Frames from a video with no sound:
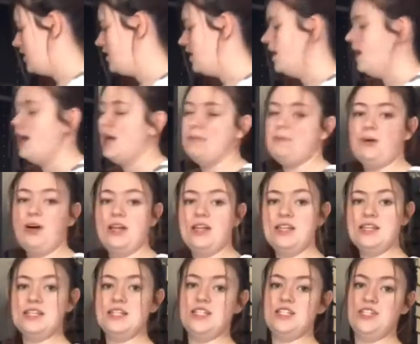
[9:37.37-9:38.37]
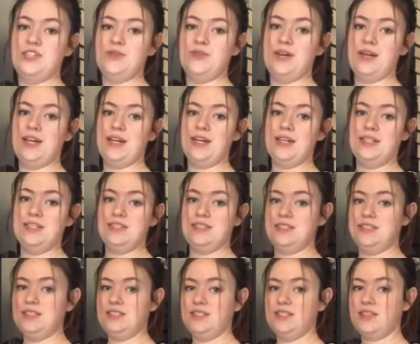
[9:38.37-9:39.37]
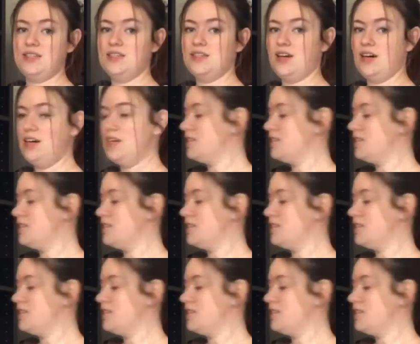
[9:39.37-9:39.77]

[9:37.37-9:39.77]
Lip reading: I bought these two and thought